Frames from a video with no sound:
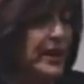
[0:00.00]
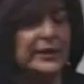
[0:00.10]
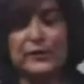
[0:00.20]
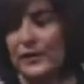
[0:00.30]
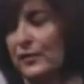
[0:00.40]

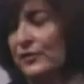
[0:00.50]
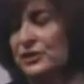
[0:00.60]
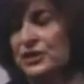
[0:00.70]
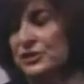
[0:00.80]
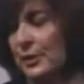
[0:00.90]
If you even
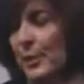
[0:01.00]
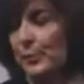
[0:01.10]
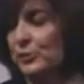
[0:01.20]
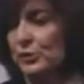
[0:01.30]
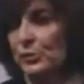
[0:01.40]
just come up
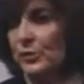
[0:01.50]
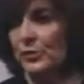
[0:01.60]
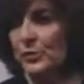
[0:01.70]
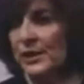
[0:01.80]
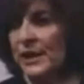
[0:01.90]
with 2 or
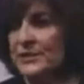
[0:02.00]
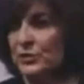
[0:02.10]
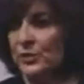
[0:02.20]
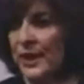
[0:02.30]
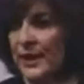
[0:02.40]
3, that's
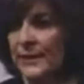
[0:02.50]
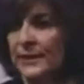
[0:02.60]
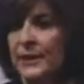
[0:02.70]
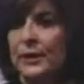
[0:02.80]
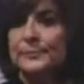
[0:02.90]
okay.
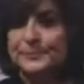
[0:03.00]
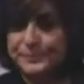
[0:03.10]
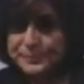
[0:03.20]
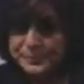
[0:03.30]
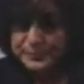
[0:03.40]

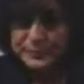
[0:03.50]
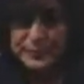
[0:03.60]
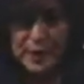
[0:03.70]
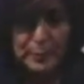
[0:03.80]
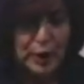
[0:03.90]

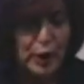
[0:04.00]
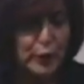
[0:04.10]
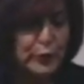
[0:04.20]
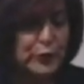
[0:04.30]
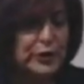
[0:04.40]
But go
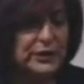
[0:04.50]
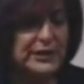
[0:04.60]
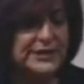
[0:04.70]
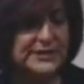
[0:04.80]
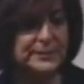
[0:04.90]
through the
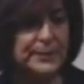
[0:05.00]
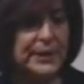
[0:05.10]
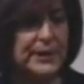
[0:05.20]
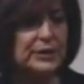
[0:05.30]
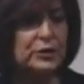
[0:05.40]
list and
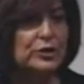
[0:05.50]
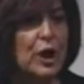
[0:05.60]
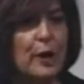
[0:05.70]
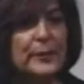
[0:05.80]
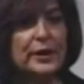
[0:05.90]
pick your
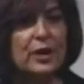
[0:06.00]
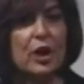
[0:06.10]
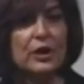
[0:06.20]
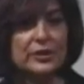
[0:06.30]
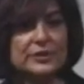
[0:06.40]
dominant
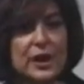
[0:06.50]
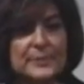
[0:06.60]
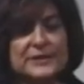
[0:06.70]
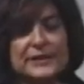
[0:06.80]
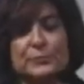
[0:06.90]

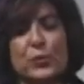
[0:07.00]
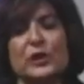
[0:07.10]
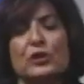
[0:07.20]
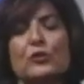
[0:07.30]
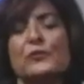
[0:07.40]
archetypes, what
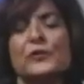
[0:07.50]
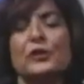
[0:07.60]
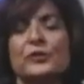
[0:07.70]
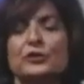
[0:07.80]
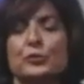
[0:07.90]
you feel
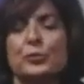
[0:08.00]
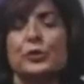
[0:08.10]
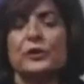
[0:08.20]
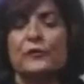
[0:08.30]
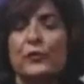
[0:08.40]
that you're
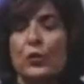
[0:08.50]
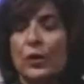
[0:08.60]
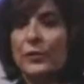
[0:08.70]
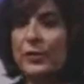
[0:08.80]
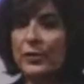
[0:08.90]
putting
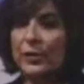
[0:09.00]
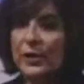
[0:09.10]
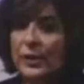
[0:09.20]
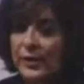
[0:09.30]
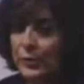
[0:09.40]
forth
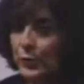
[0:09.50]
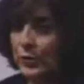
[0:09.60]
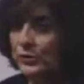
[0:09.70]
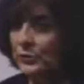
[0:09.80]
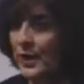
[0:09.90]
in the
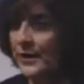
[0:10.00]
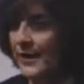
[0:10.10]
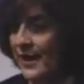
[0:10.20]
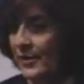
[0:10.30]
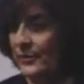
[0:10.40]
world right now.